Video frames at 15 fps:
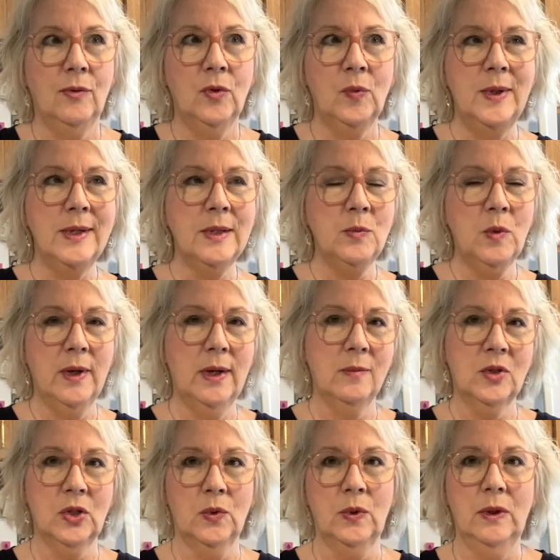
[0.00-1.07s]
The reason why I'm
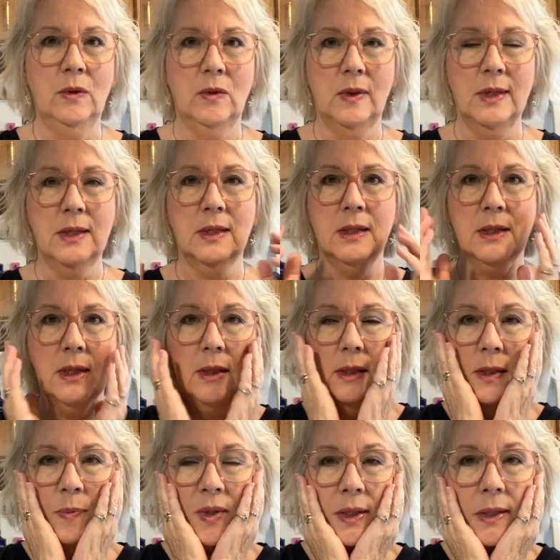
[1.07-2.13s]
showing you this is
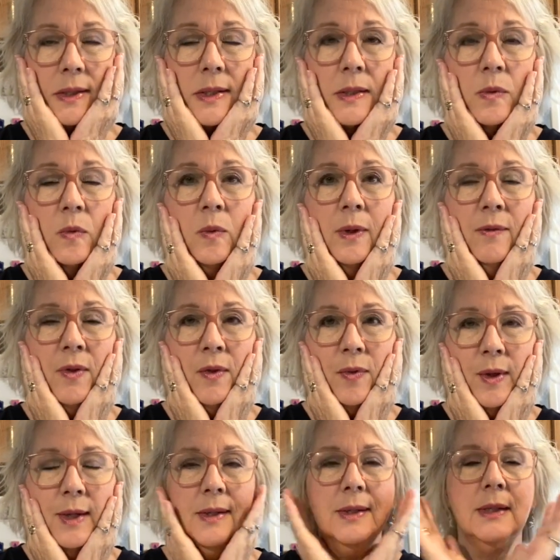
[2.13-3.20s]
because one of the
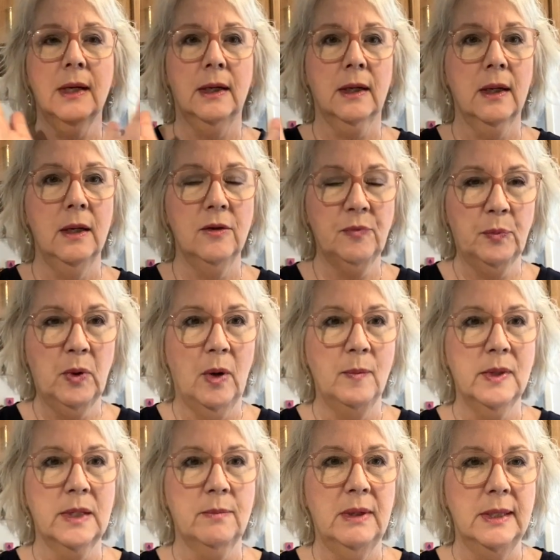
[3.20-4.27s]
things I kind of
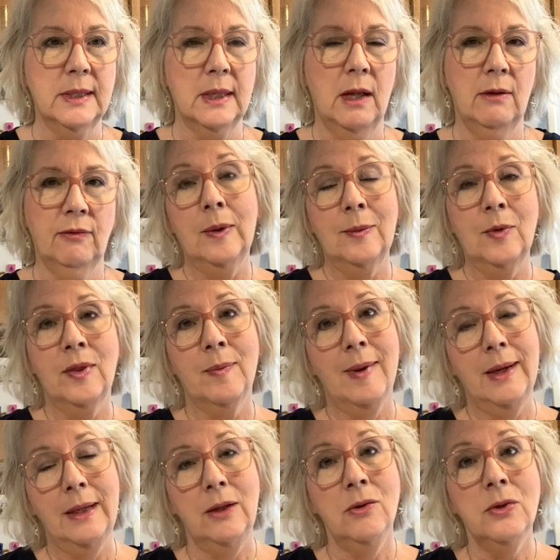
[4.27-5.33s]
promised myself with my
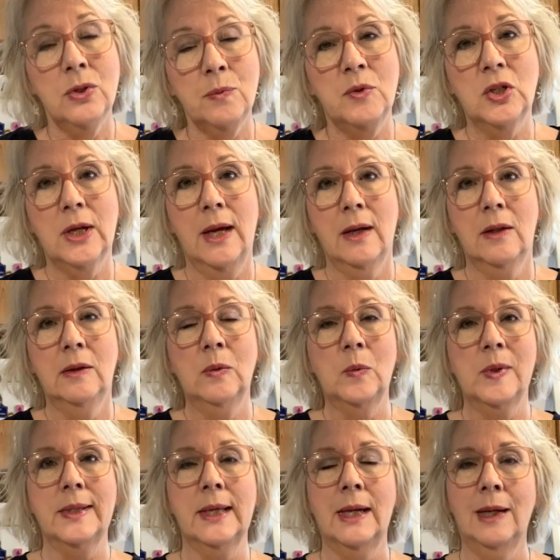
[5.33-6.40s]
YouTube channel
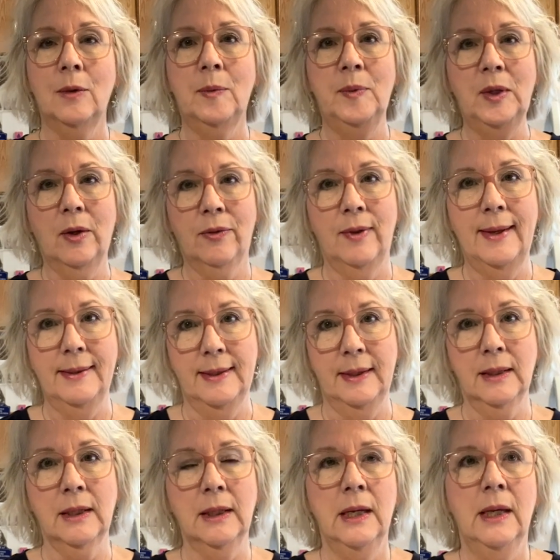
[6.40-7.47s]
was that I would be authentic.
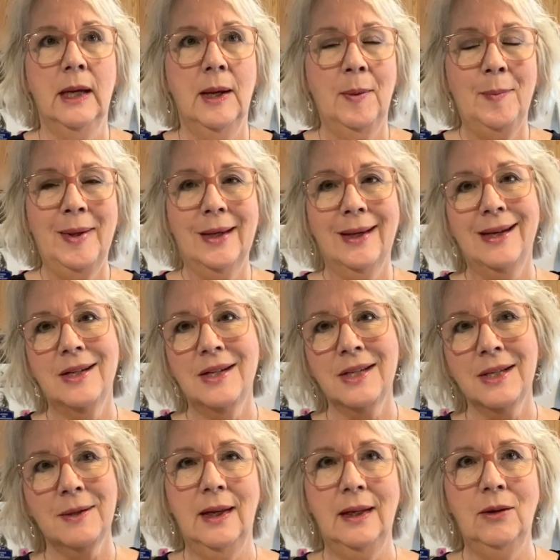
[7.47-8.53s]

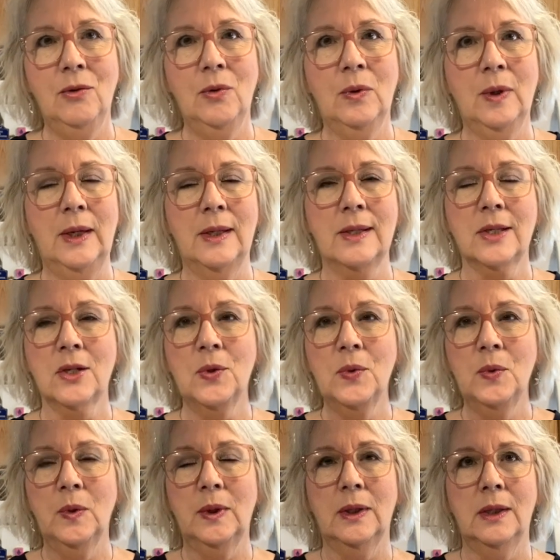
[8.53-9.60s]
Because it's
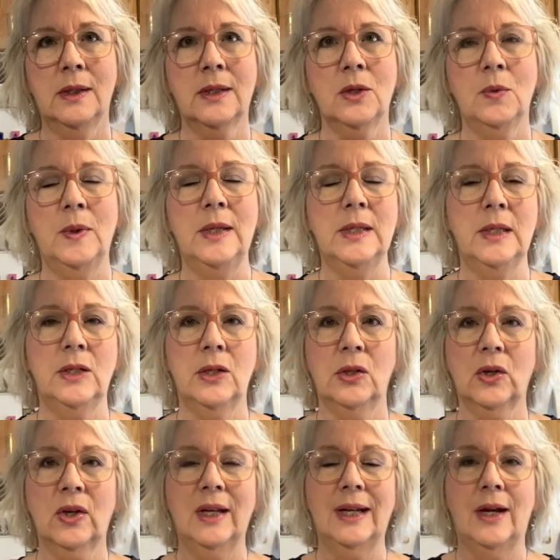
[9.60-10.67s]
so easy to
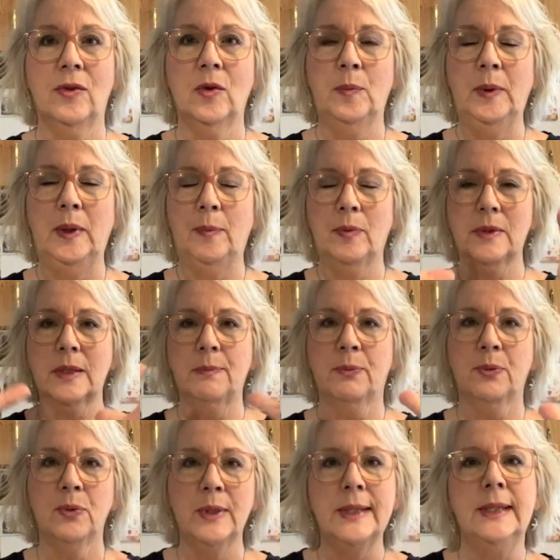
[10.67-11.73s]
look at other people's
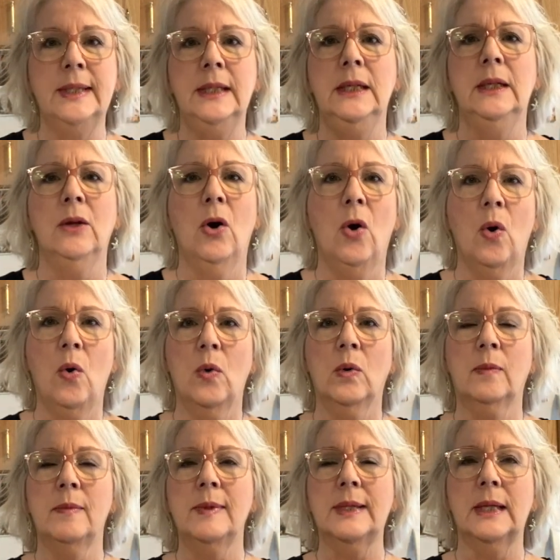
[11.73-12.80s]
pristine
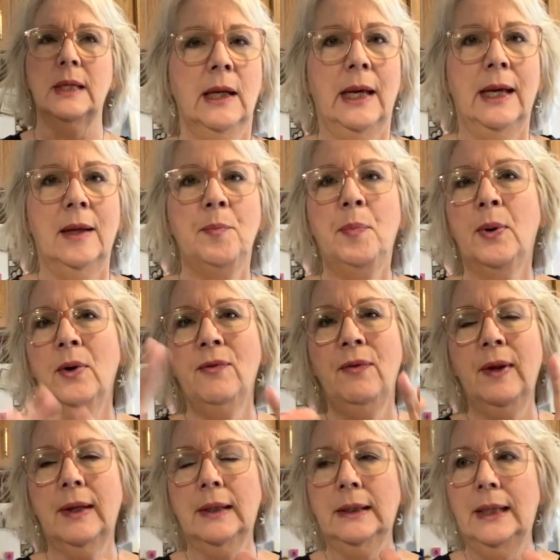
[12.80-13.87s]
homes and
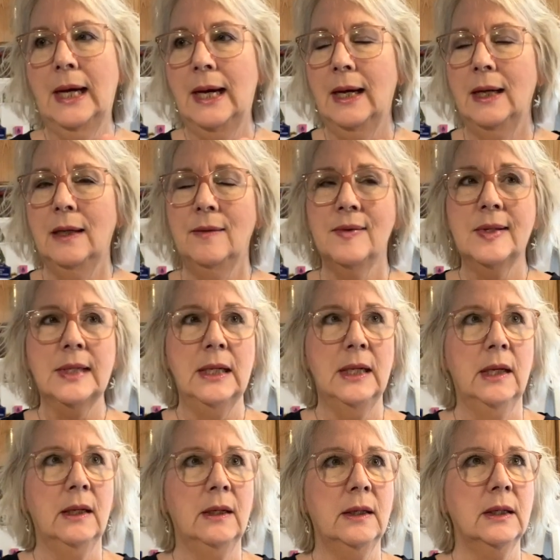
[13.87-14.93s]
perfect lives
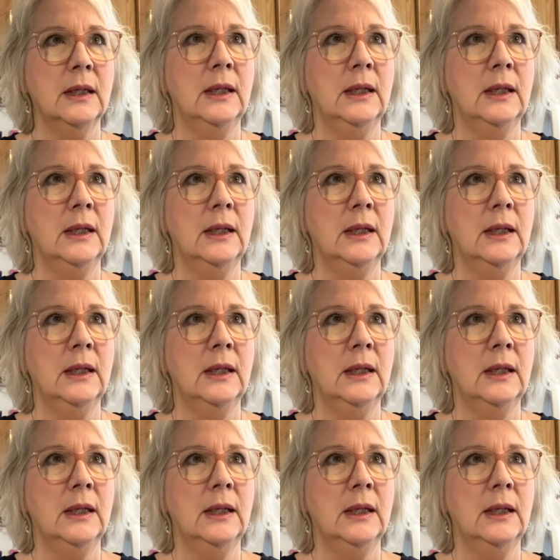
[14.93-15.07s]
and